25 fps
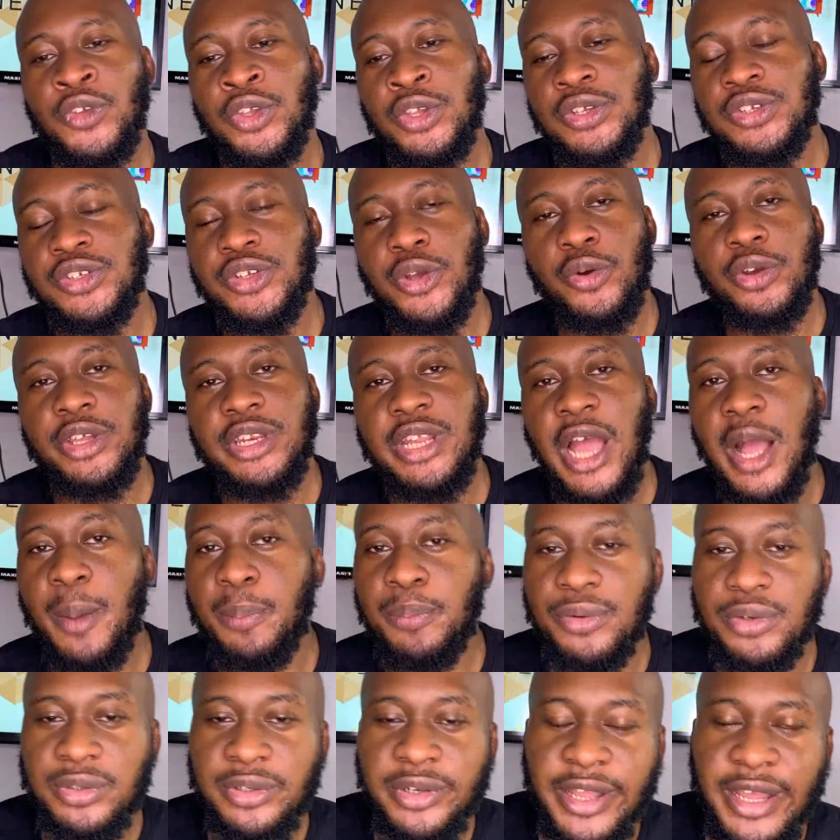So it
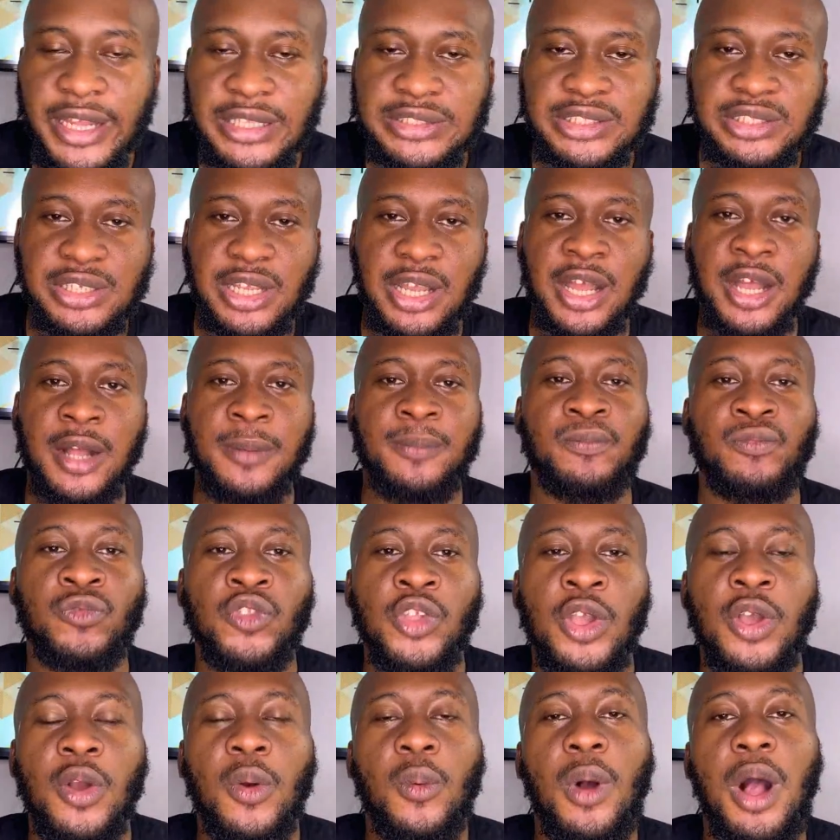happened that
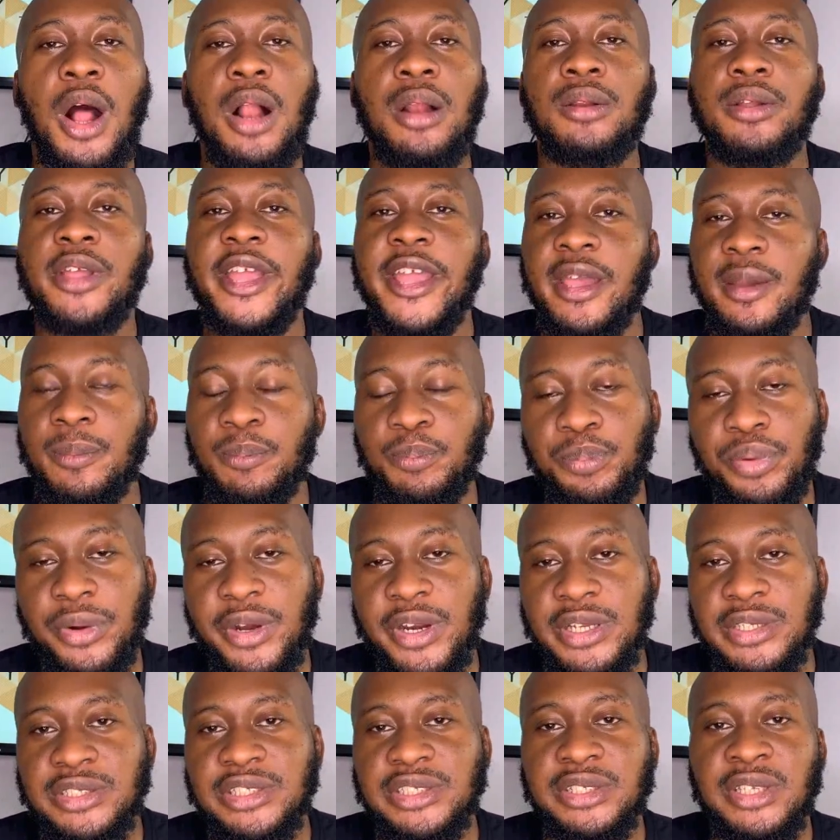while
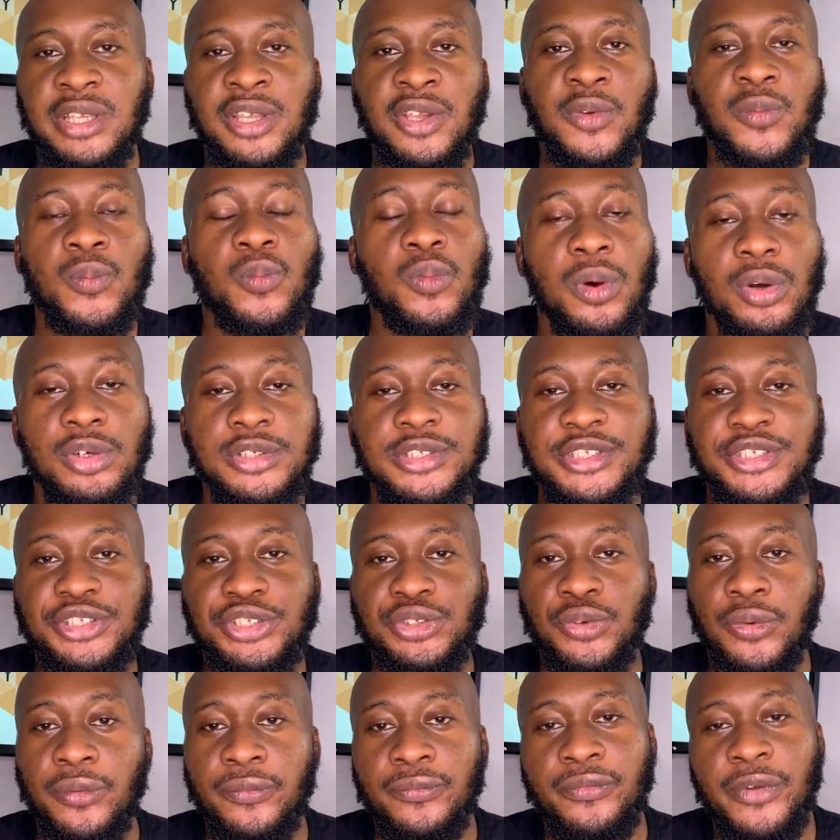Empress was
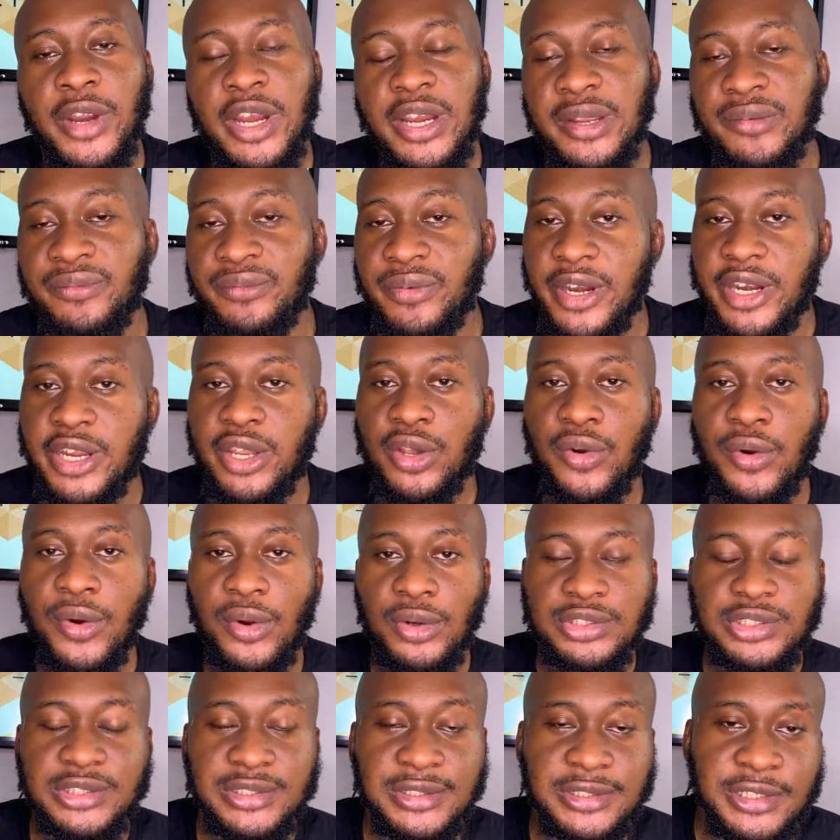still very, very
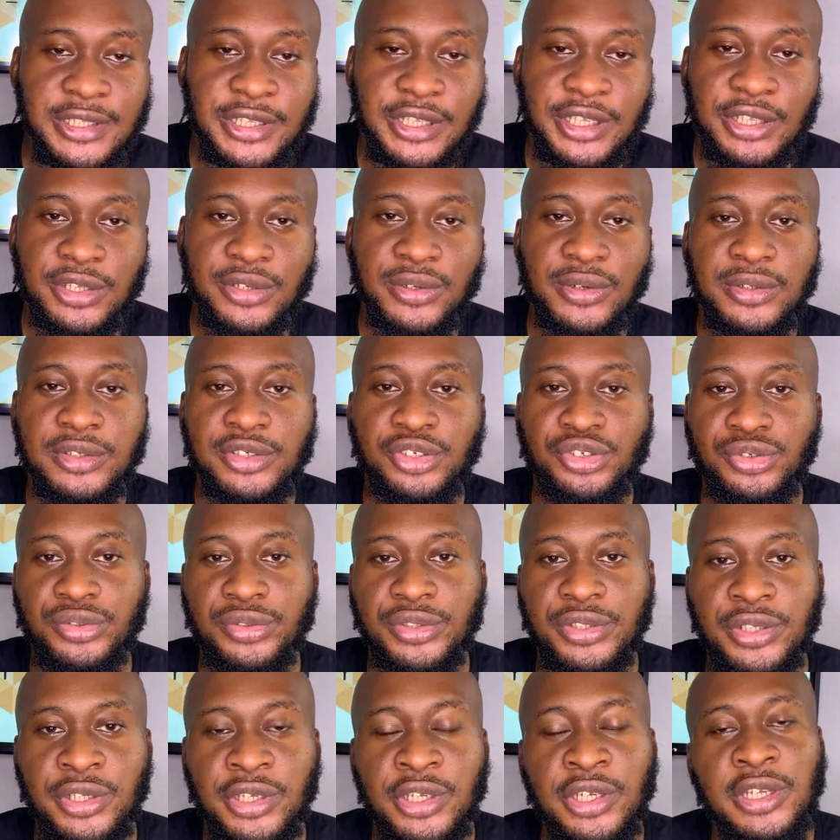hot in the
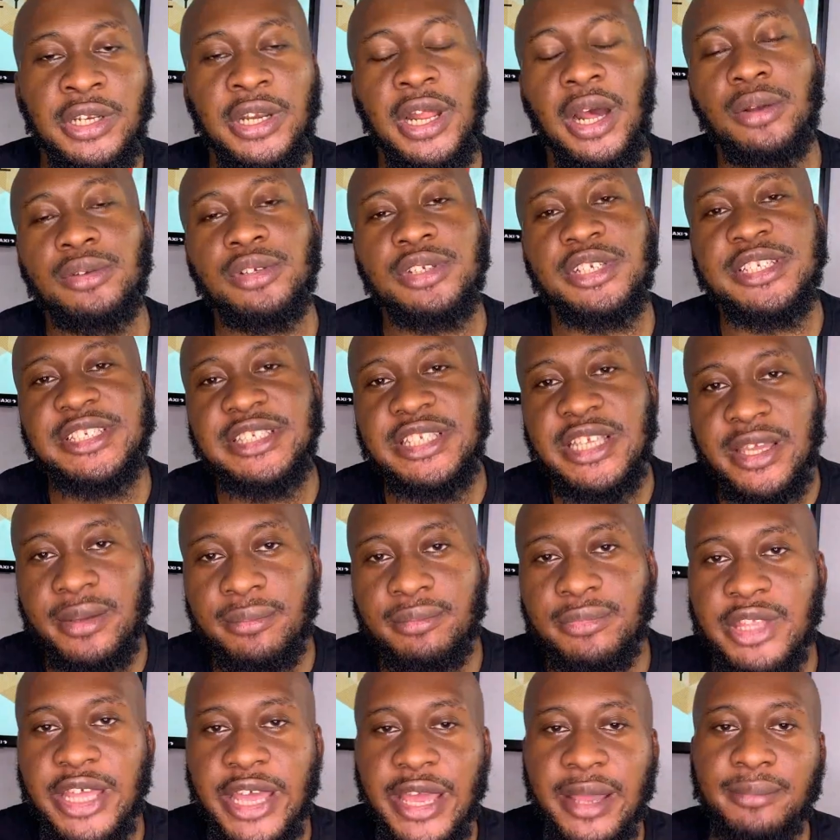industry, that was the
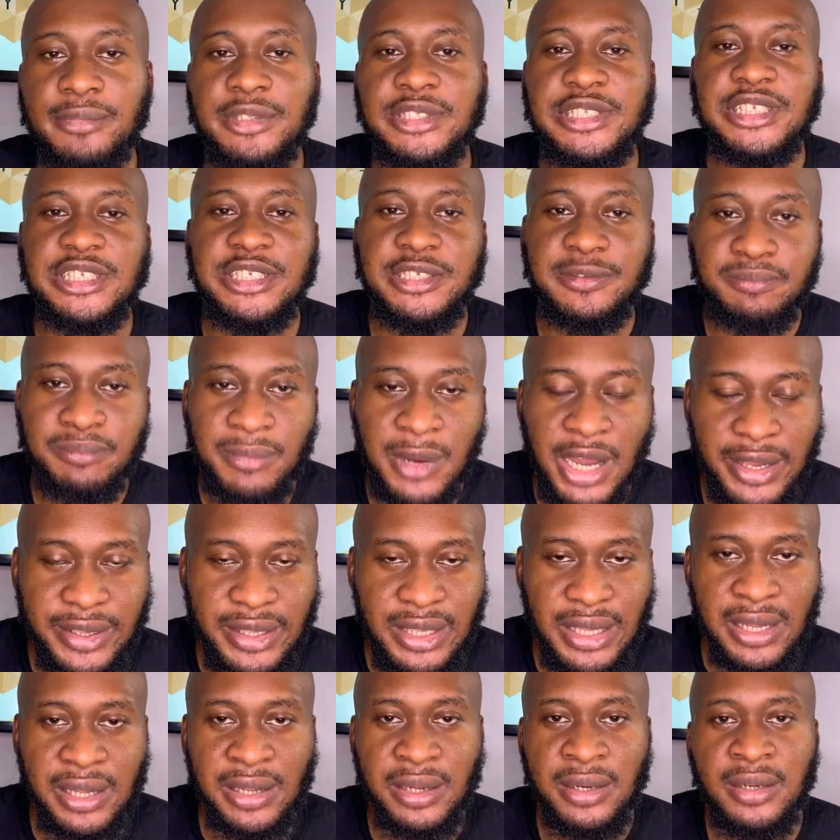same time
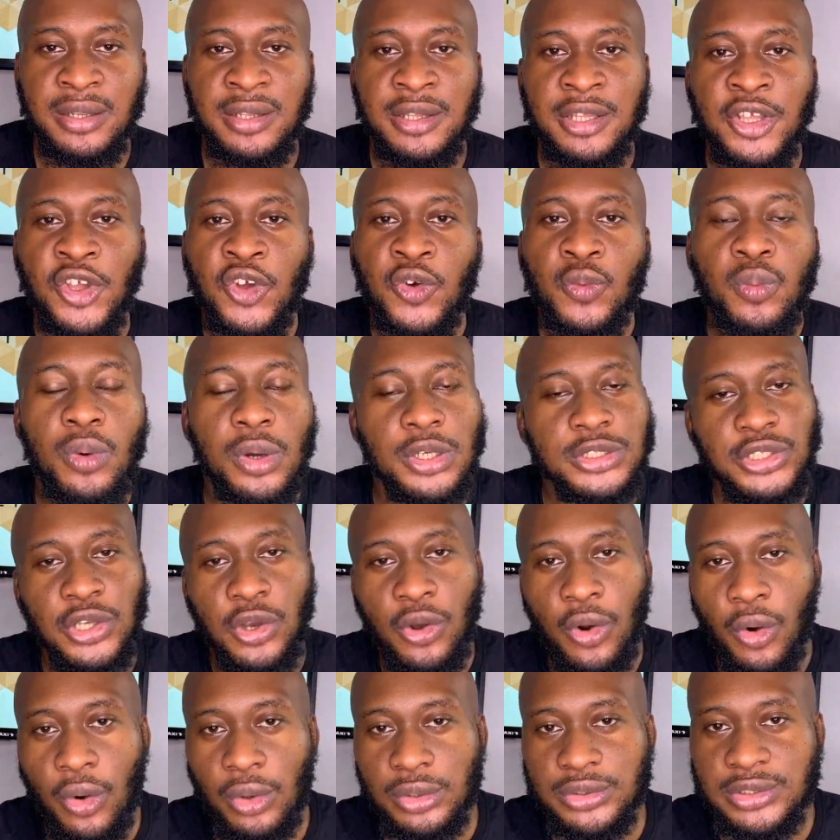Timaya was
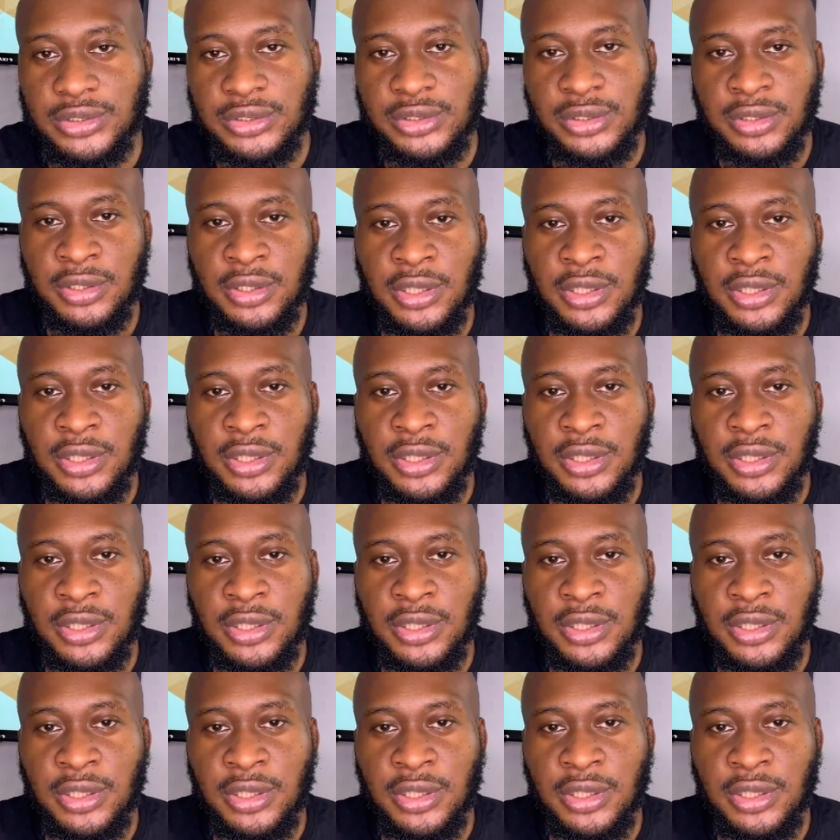hot.